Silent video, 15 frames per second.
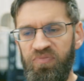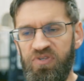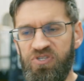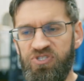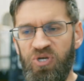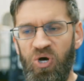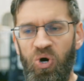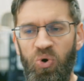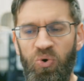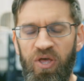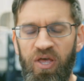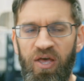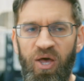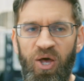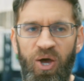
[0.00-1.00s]
So
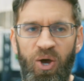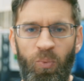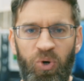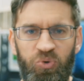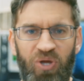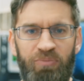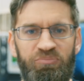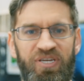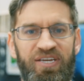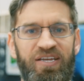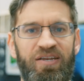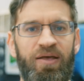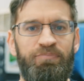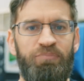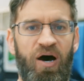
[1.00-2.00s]
what do I
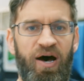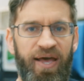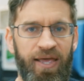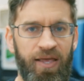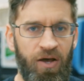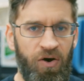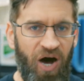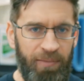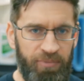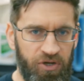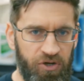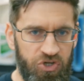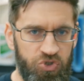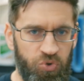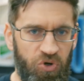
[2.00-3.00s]
mean by climate
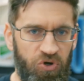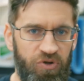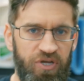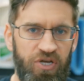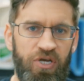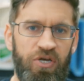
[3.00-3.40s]
control?